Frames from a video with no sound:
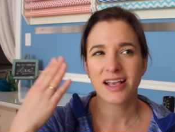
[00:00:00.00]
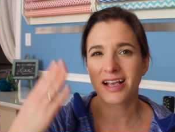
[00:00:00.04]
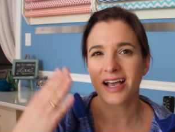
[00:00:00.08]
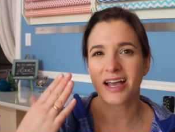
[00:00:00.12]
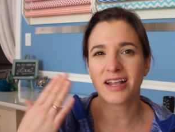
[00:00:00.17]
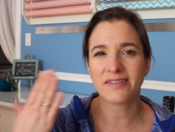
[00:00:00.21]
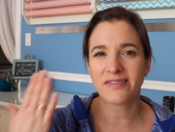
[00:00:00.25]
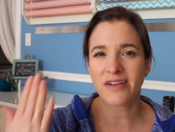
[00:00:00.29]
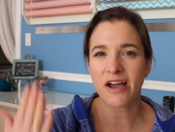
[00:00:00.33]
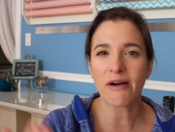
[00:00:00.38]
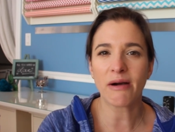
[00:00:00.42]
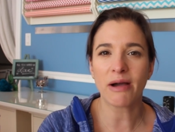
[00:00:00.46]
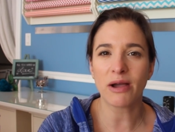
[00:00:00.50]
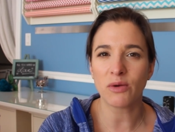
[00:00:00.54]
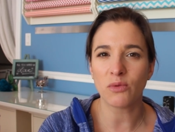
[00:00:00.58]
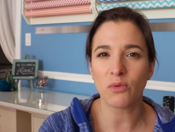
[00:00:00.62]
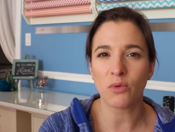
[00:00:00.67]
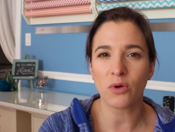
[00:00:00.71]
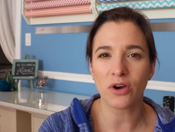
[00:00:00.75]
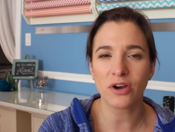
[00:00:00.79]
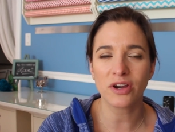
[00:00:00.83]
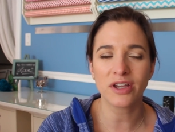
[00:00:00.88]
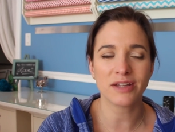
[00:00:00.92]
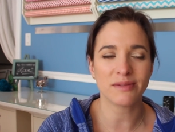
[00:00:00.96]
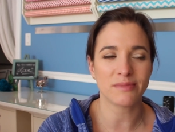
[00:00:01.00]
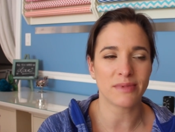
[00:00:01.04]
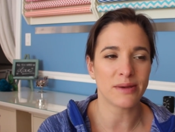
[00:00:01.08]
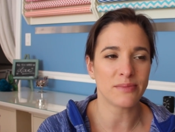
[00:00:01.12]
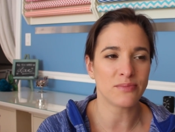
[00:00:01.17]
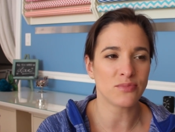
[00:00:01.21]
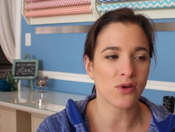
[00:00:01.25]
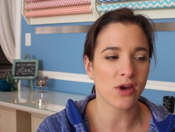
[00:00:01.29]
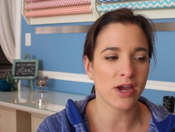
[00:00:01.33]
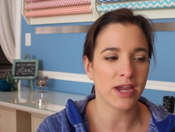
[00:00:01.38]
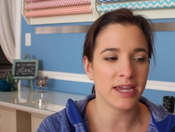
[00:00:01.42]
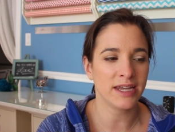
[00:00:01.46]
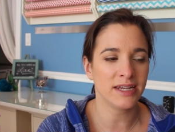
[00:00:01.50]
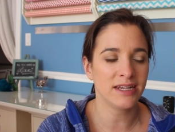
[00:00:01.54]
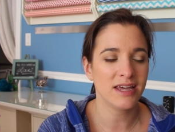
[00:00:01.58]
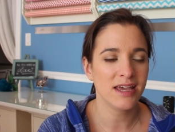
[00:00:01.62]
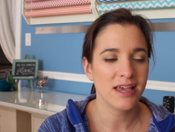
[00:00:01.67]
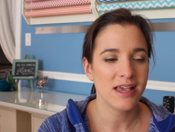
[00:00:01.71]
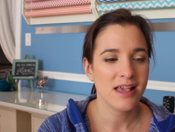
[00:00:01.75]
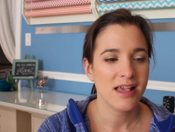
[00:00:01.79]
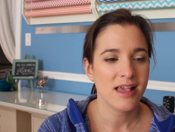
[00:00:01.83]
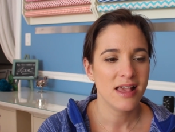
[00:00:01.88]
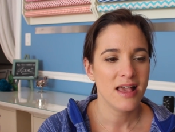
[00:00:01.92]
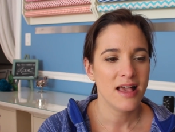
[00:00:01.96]
kind of how I work in my brain.
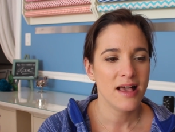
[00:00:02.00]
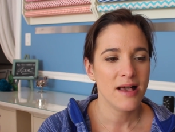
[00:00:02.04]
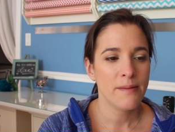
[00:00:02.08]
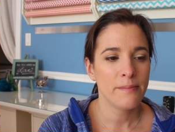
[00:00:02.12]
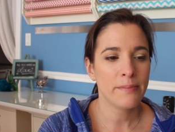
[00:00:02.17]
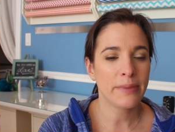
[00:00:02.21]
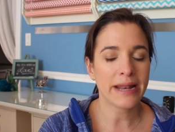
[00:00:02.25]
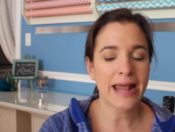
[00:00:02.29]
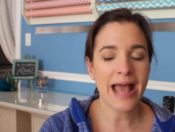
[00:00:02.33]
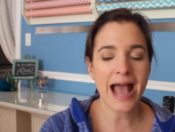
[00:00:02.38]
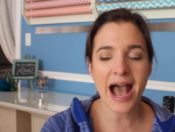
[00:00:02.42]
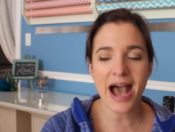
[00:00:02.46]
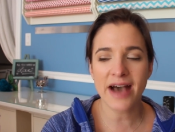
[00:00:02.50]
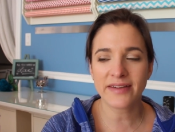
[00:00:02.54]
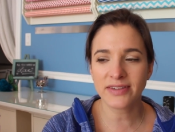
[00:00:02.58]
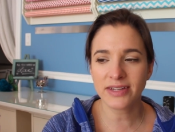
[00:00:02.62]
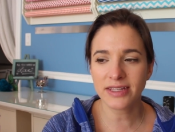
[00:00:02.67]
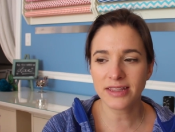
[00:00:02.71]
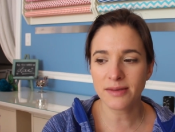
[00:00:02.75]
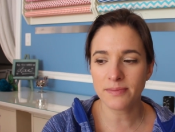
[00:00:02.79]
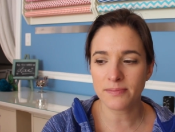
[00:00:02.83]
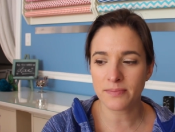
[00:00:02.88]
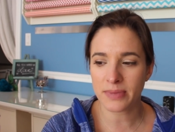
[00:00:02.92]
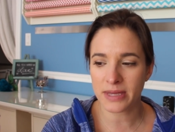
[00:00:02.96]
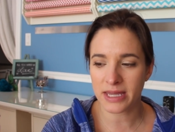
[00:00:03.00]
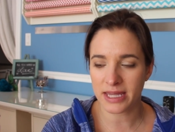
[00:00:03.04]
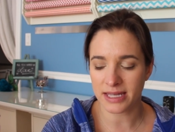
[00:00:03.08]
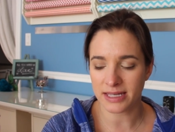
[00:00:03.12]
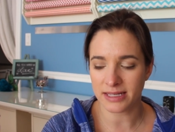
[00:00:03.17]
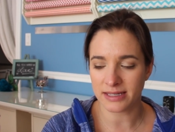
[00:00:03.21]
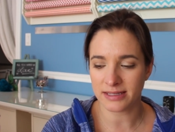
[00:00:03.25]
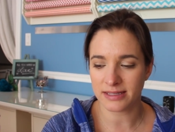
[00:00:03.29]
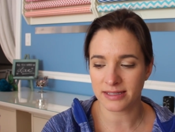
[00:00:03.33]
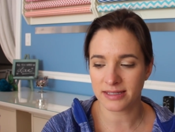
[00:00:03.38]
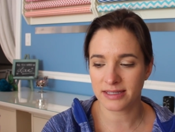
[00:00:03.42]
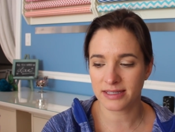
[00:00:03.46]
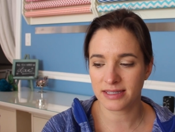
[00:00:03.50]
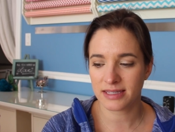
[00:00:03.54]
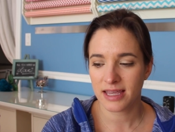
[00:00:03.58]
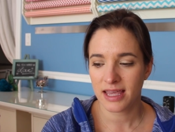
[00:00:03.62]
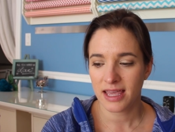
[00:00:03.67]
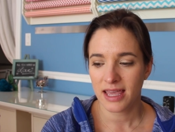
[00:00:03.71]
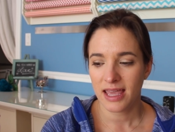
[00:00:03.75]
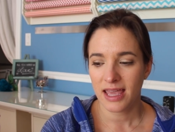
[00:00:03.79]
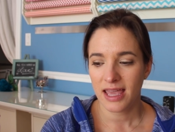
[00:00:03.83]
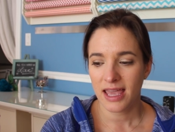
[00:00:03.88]
But having the bins